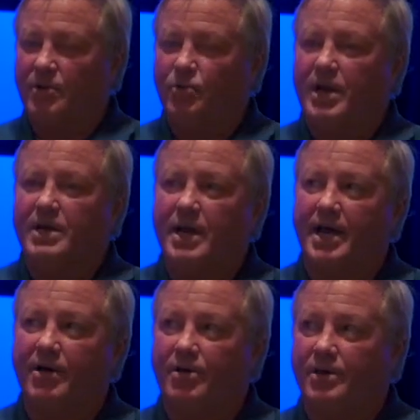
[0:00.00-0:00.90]
Right
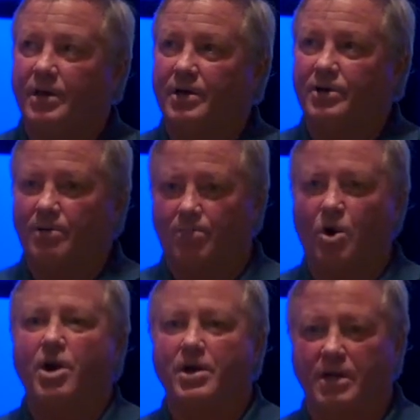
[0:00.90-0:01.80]
now, the, the
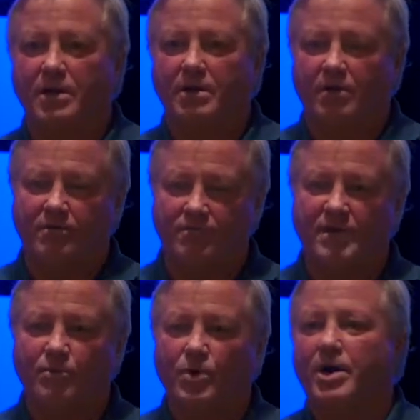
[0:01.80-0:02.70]
marketing of
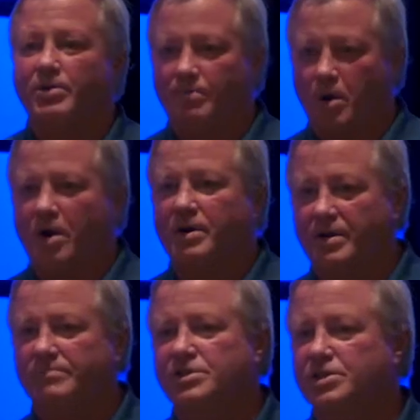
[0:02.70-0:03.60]
VMware and the
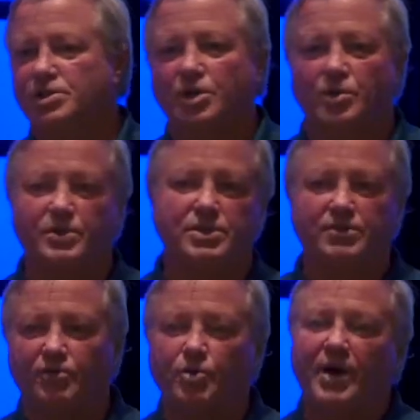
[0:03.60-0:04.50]
marketing of Cisco is
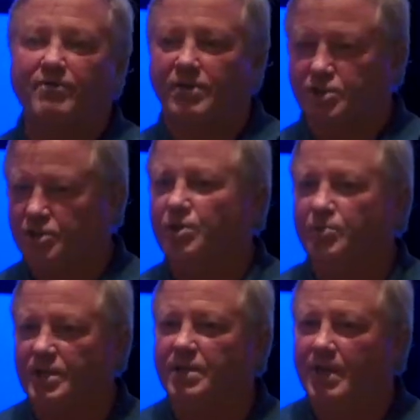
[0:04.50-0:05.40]
if you have us, you
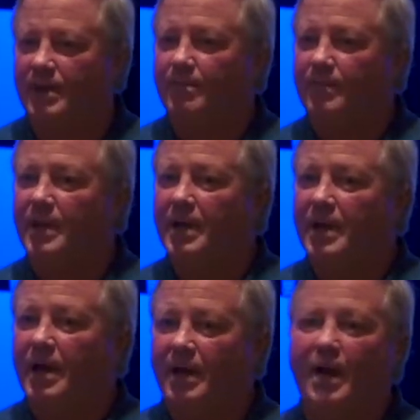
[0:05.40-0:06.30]
don't need them.
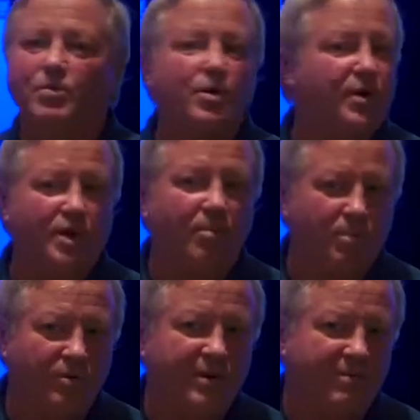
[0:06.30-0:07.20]
And I really don't
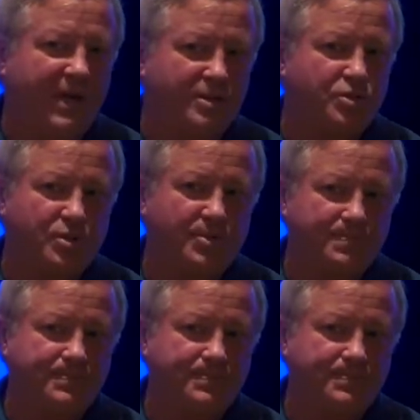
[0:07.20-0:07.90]
believe that's true.